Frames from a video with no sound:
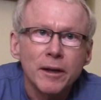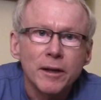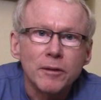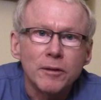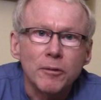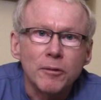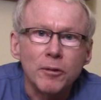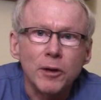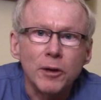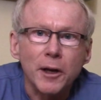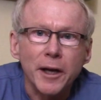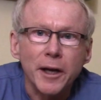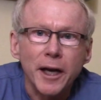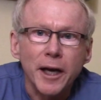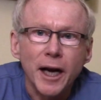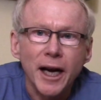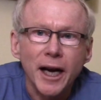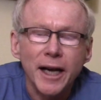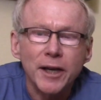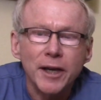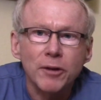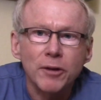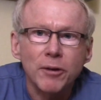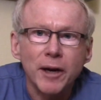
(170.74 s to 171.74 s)
really
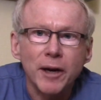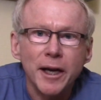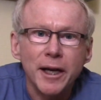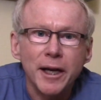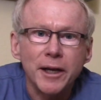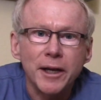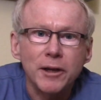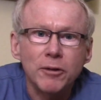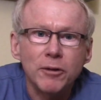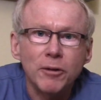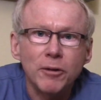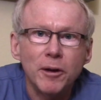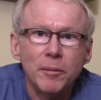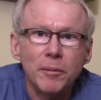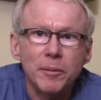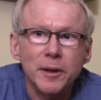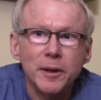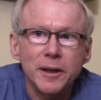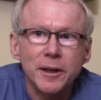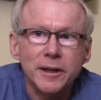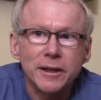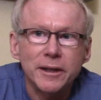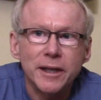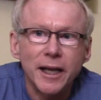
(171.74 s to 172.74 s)
high grade
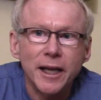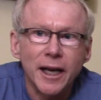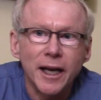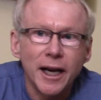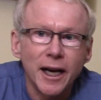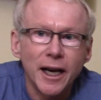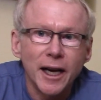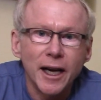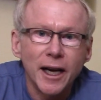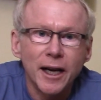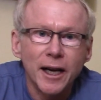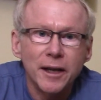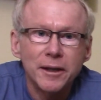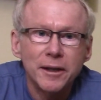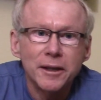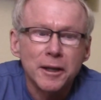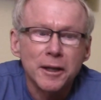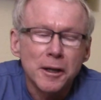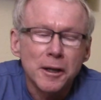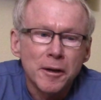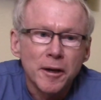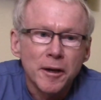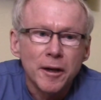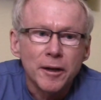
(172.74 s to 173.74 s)
equipment, and
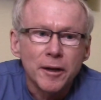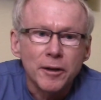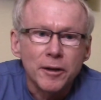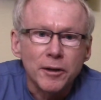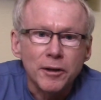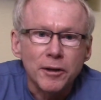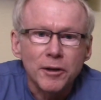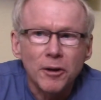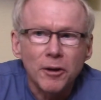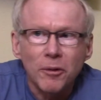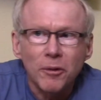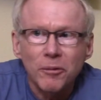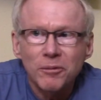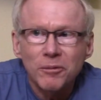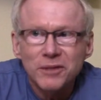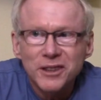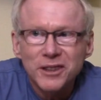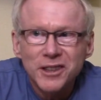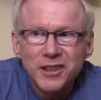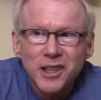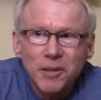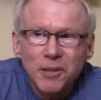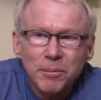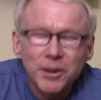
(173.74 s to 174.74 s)
you don't
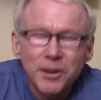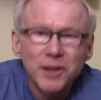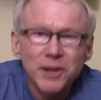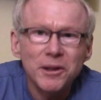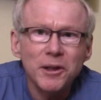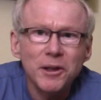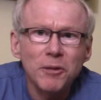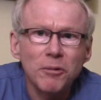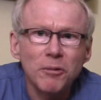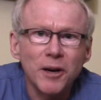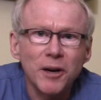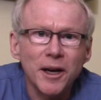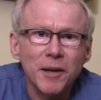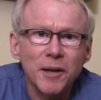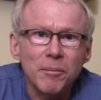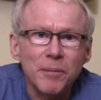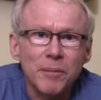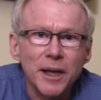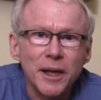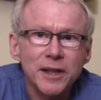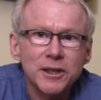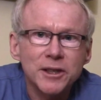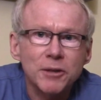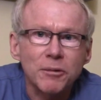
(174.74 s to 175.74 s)
typically want to
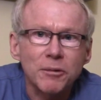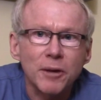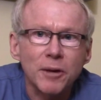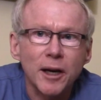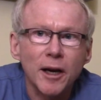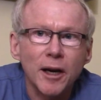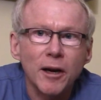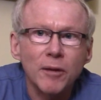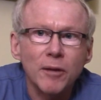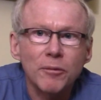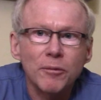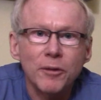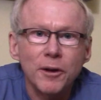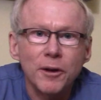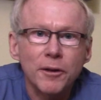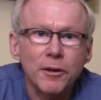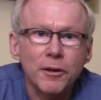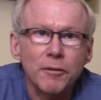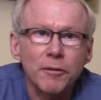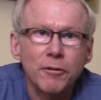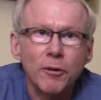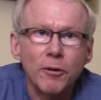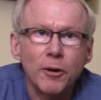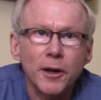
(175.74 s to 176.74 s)
mess around with
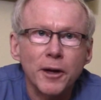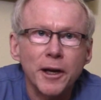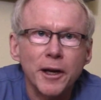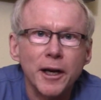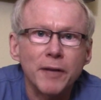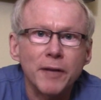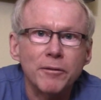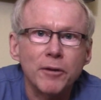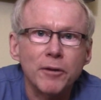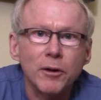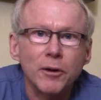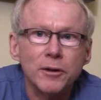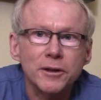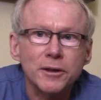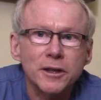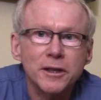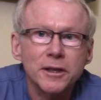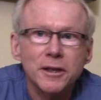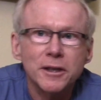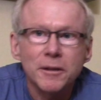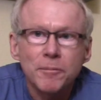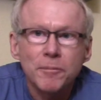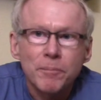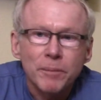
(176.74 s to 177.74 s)
the 48
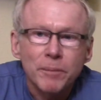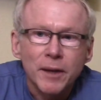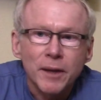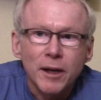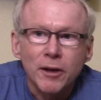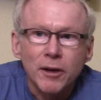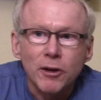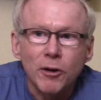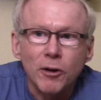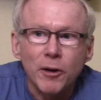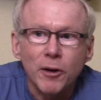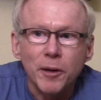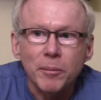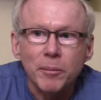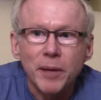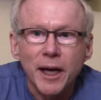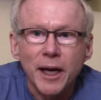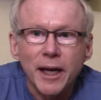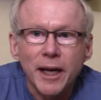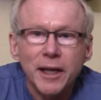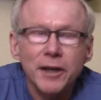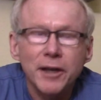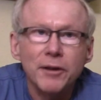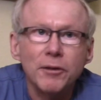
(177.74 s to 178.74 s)
volts going
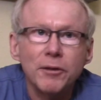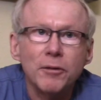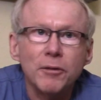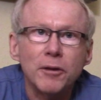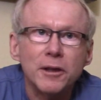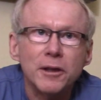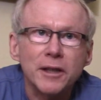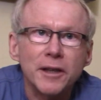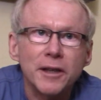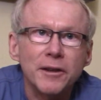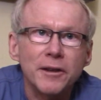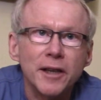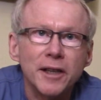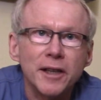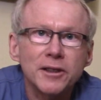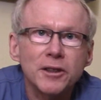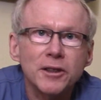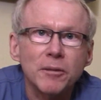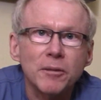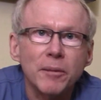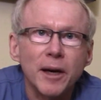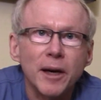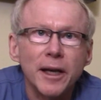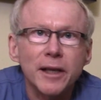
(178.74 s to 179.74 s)
back into a
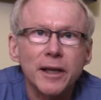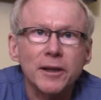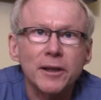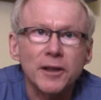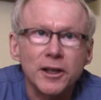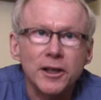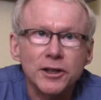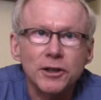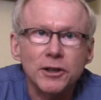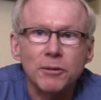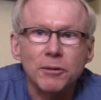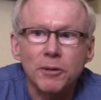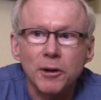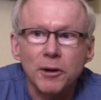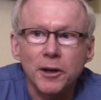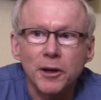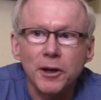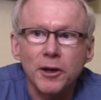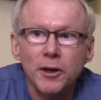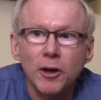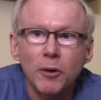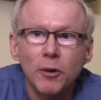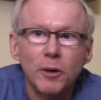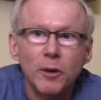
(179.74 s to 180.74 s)
condenser mic unless you really
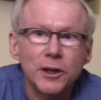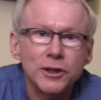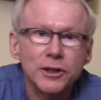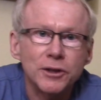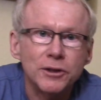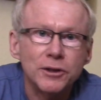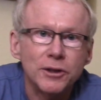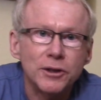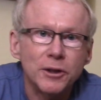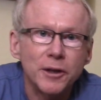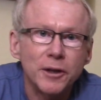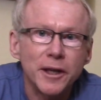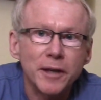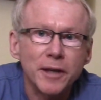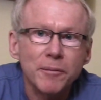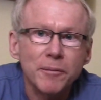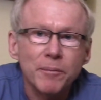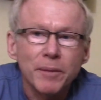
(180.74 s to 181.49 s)
know what you're doing.